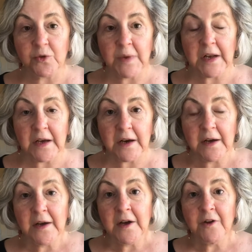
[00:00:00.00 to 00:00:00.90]
media
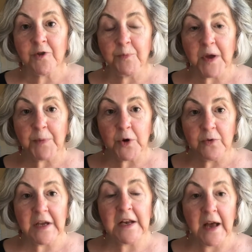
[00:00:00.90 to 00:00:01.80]
for people who
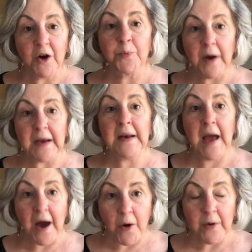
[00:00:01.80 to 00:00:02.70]
need help right
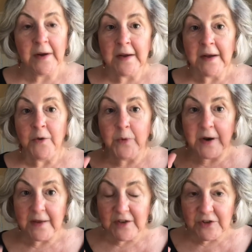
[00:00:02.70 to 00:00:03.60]
now. We're
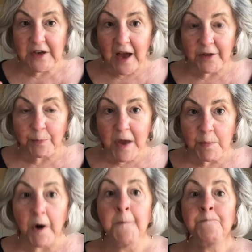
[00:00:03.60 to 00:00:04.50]
in this together,
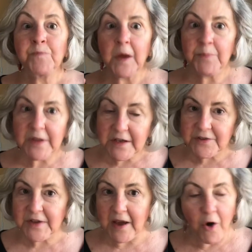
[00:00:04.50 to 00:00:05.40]
people. Please
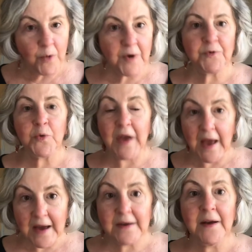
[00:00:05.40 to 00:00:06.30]
stay home if you
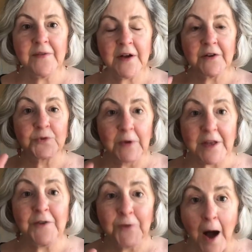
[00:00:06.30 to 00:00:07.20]
can. There's
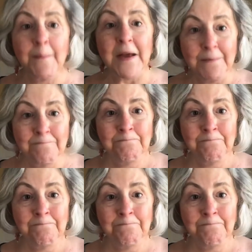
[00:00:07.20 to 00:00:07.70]
relief coming.